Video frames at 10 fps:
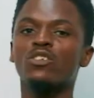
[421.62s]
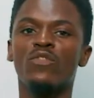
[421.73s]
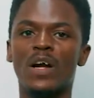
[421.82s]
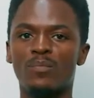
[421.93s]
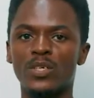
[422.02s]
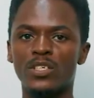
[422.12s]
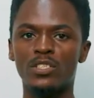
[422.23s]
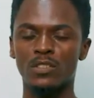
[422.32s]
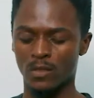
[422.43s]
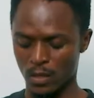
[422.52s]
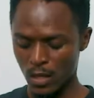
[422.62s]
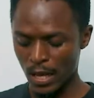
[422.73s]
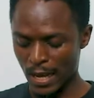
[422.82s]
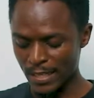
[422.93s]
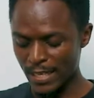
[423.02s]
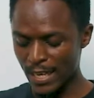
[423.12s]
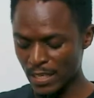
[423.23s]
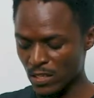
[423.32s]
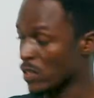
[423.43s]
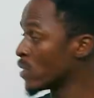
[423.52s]
of vibration. And here
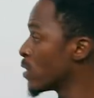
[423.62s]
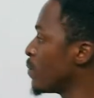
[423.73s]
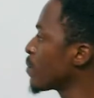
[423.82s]
is it.